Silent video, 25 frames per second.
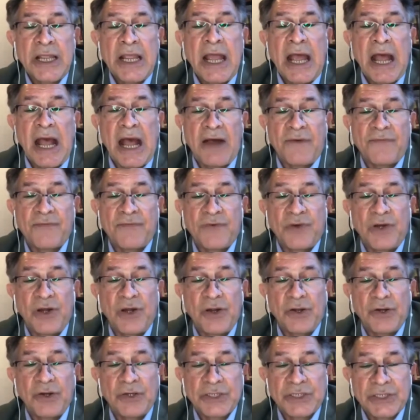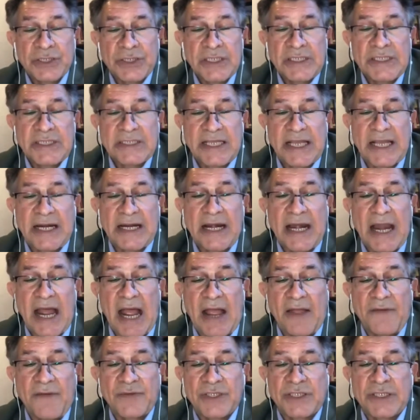have lost their
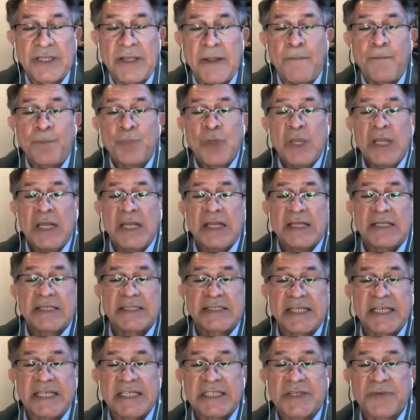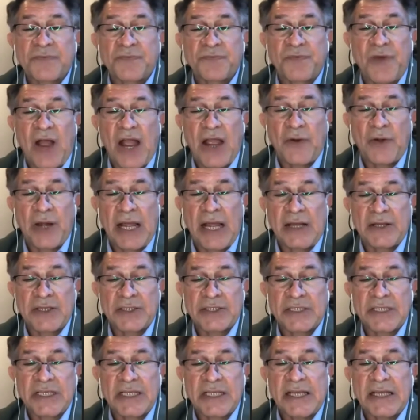lives. This
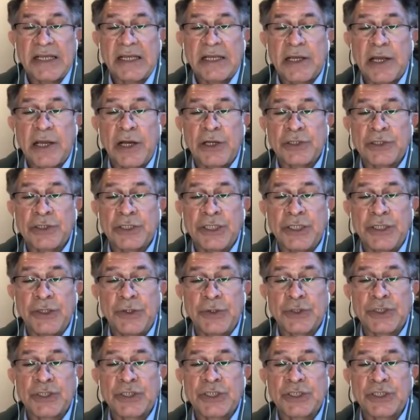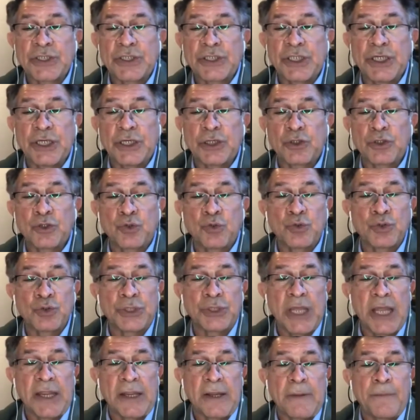violence continues till
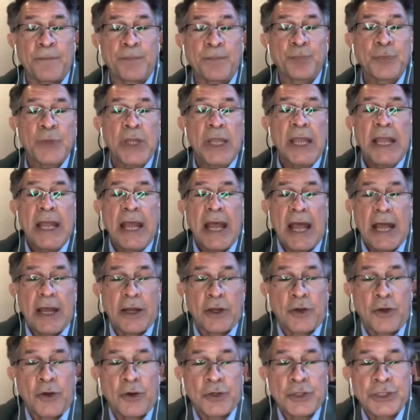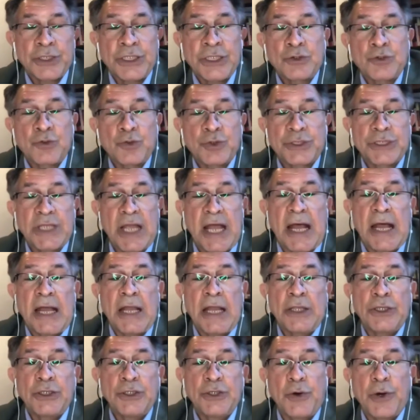today. According to the
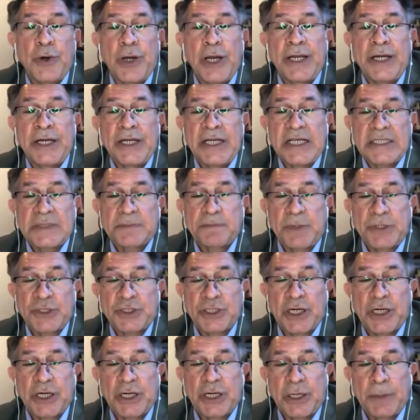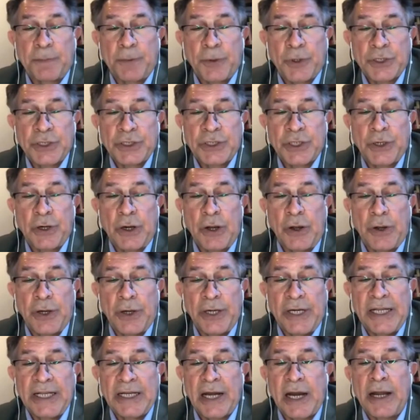UN Special Rapporteur on
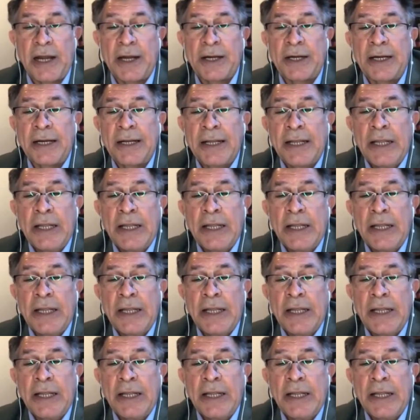Iran,